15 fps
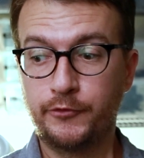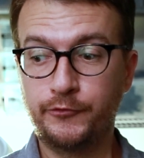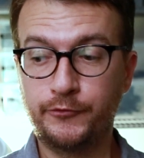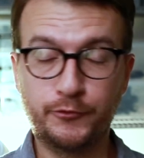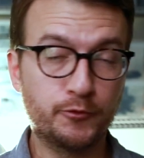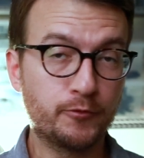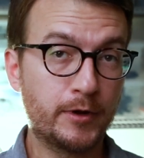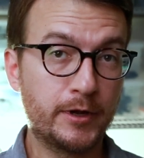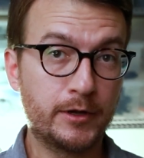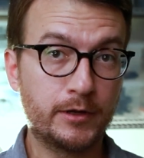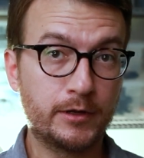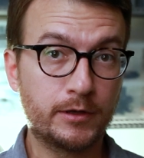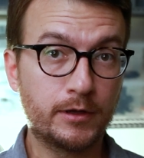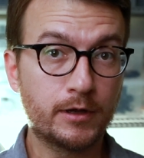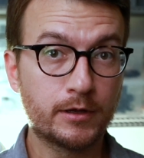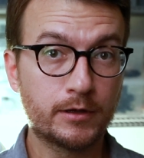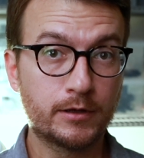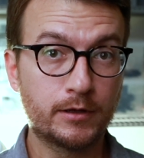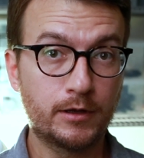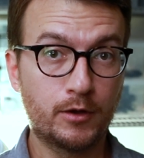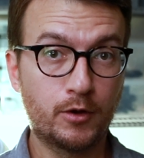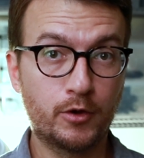do a
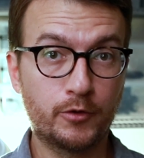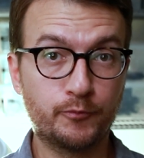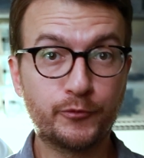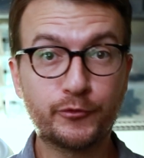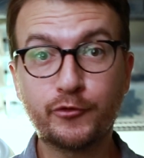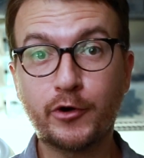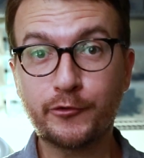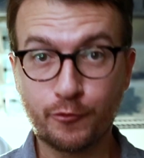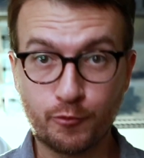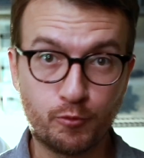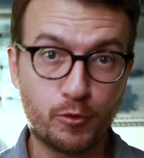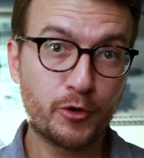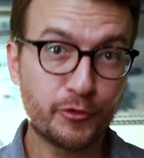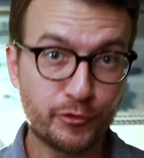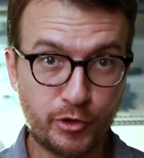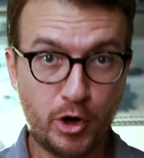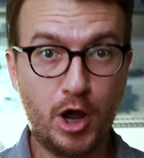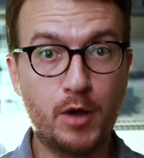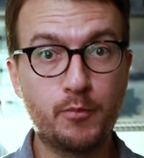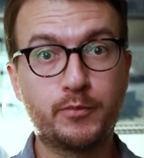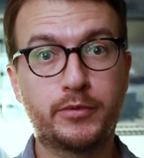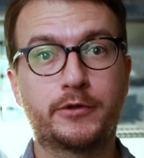structured
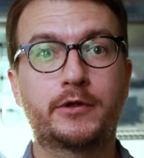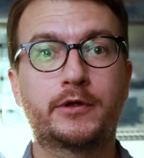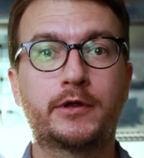workshop